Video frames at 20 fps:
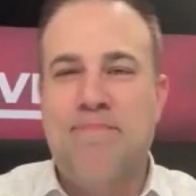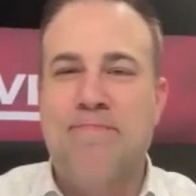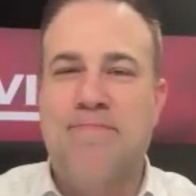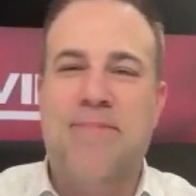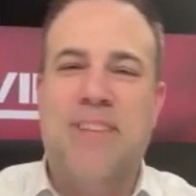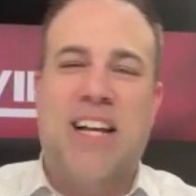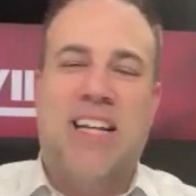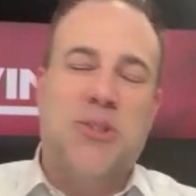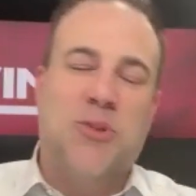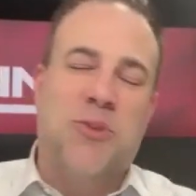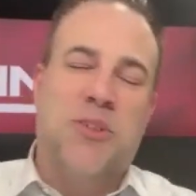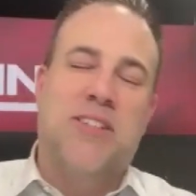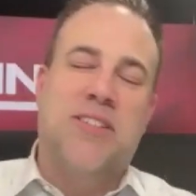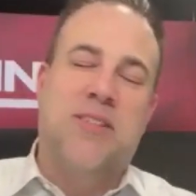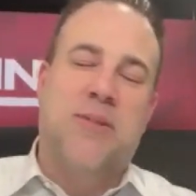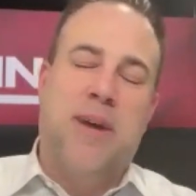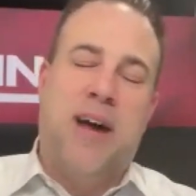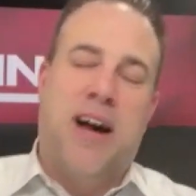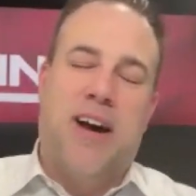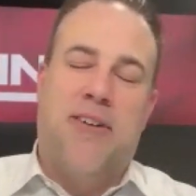that's what it's
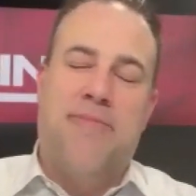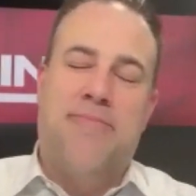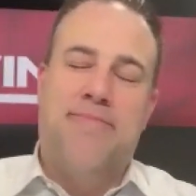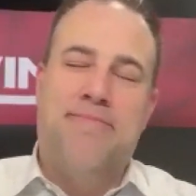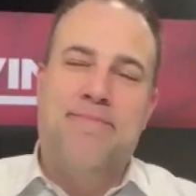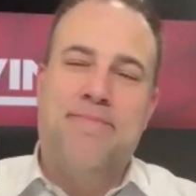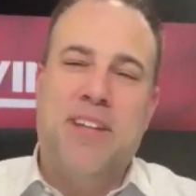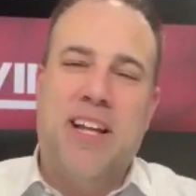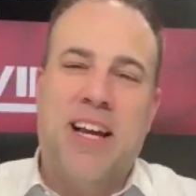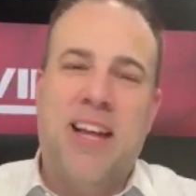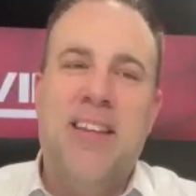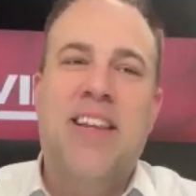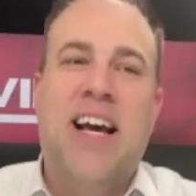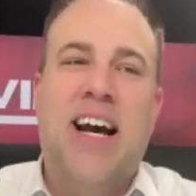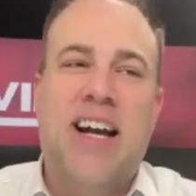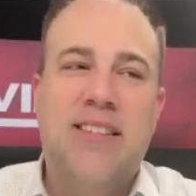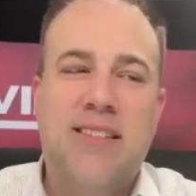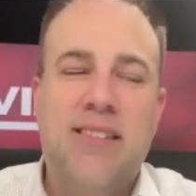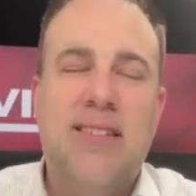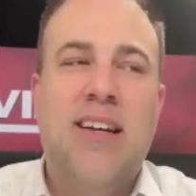about. And
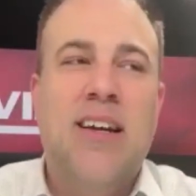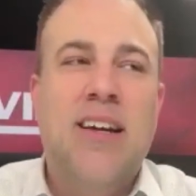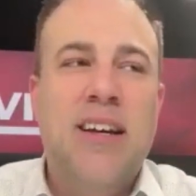that's